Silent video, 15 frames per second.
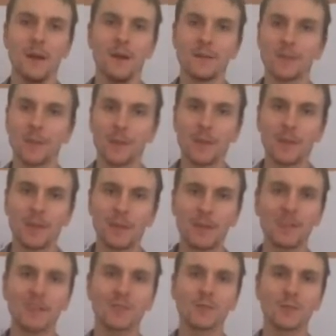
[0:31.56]
so we think
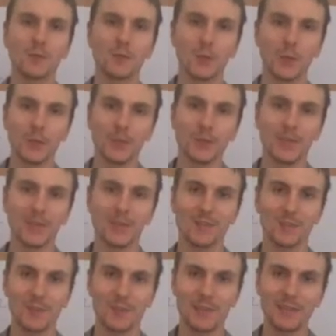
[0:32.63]
that's all good, that's
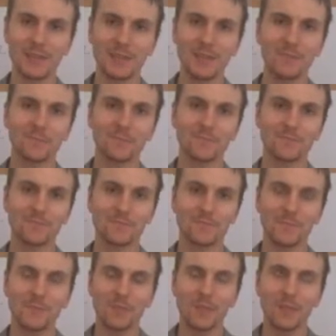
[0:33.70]
all easy.
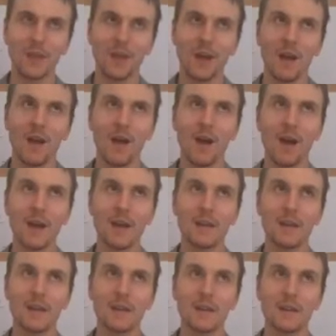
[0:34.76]

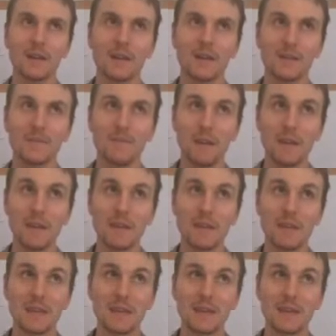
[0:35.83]
I
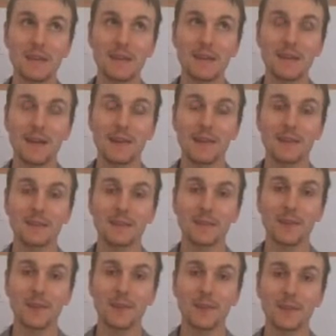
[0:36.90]
make, now let's
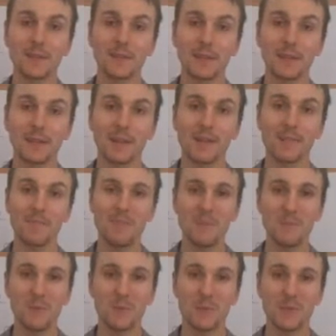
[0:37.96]
go, let's make life a
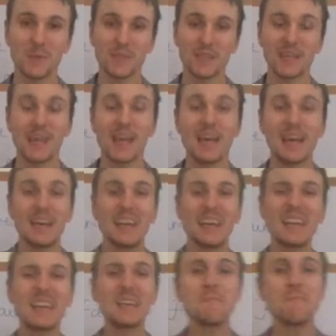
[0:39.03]
bit more interesting.
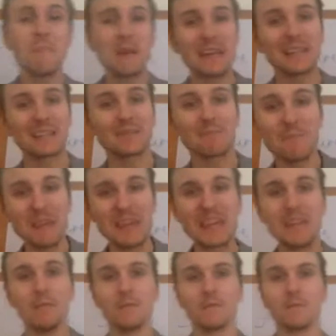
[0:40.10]
He makes
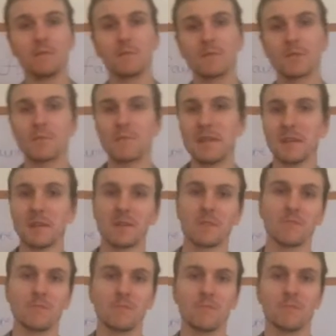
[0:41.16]
me speak.
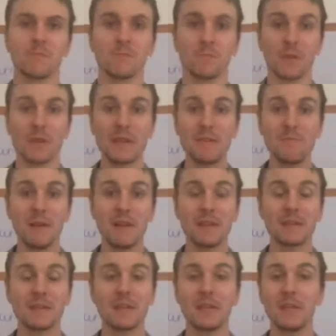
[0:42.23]
So he
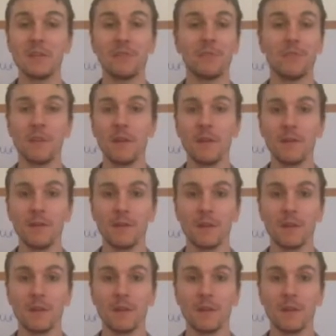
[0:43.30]
makes, il fait,